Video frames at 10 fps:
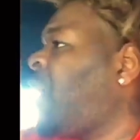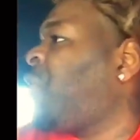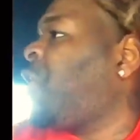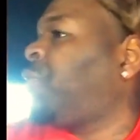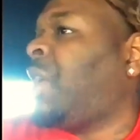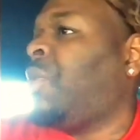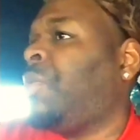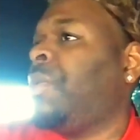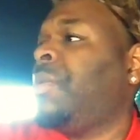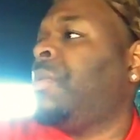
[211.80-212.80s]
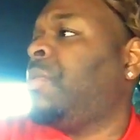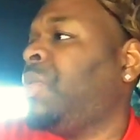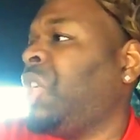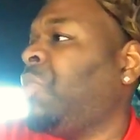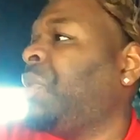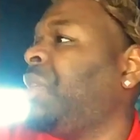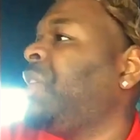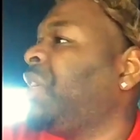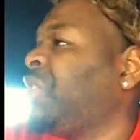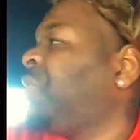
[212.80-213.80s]
doggone door. With your,
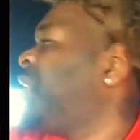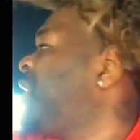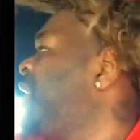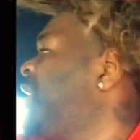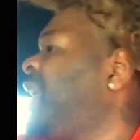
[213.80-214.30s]
look at your ugly